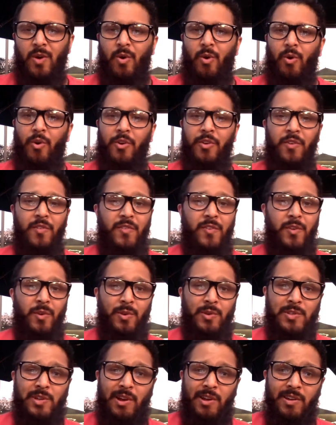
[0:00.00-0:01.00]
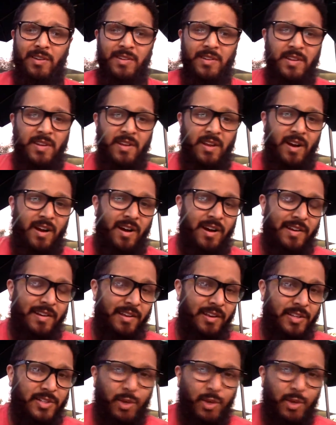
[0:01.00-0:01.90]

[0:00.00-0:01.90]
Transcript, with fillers: or your views on on uh,